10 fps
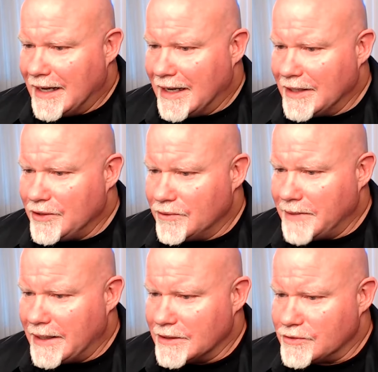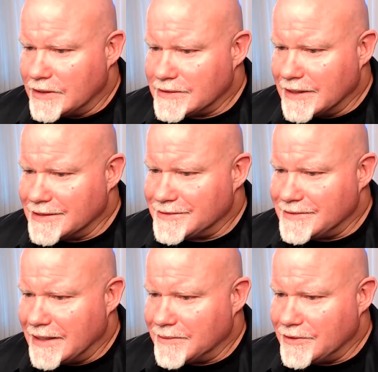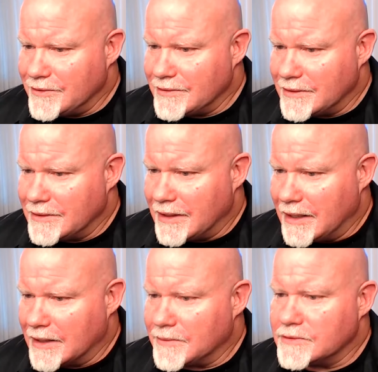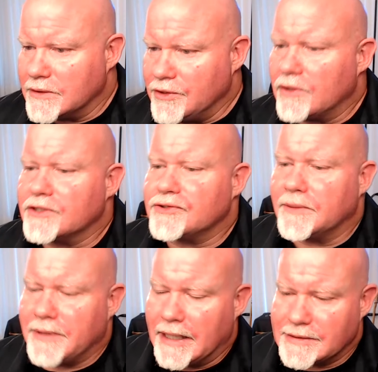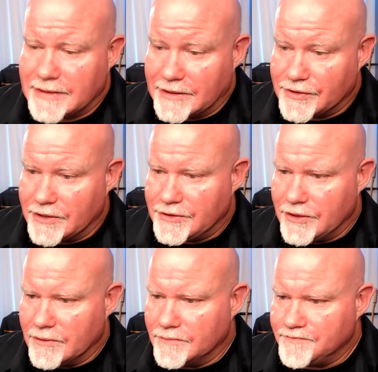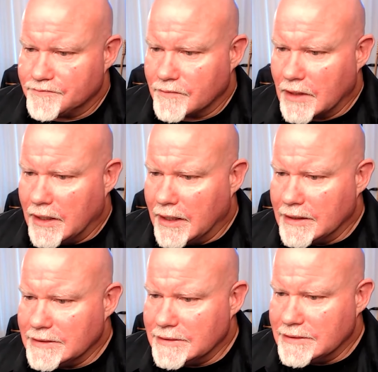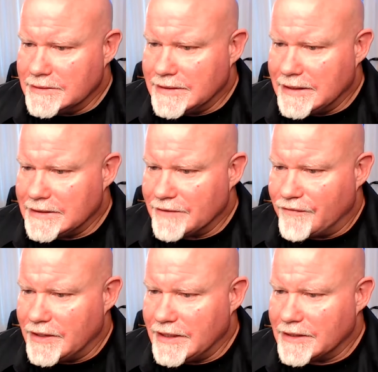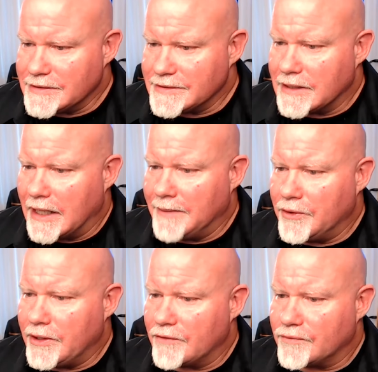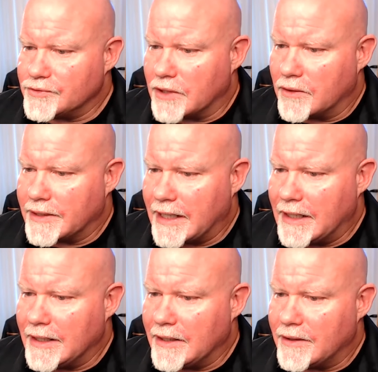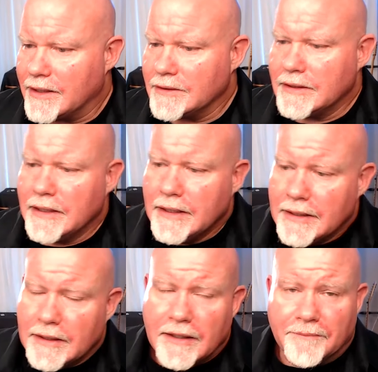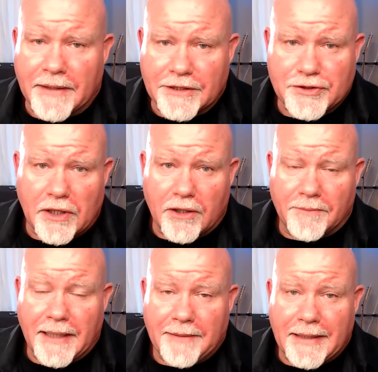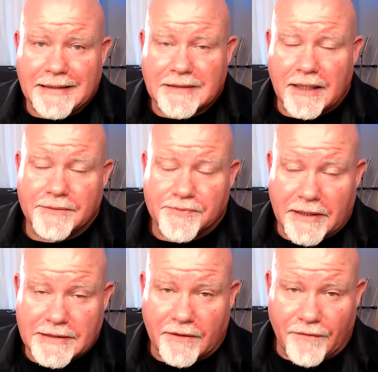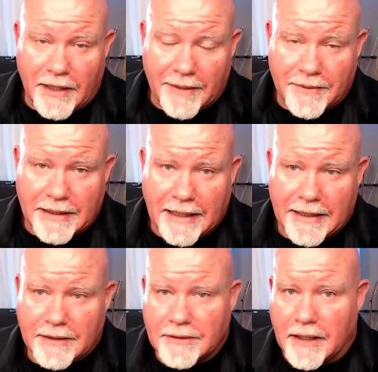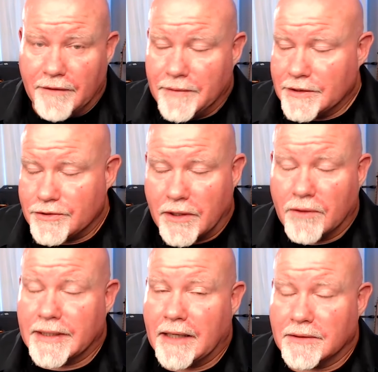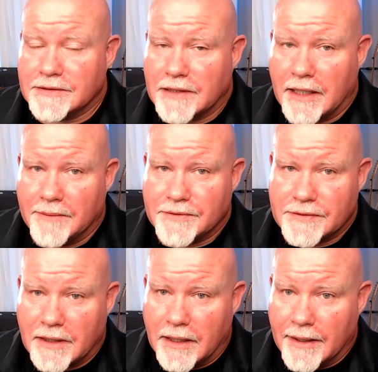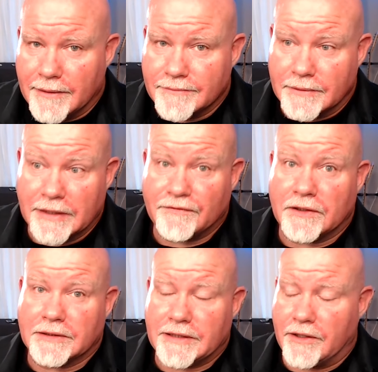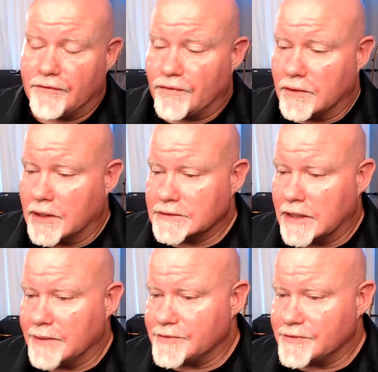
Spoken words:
You will make it, Tracy. Nice, definitely do. I like New York strip. Yes, that's good too. D. Davidius. I am new here from Toronto, Canada area. Been to Toronto many, many times. Myself, I am Canadian. I've been to Toronto countless times. Lived in Ontario for a long time.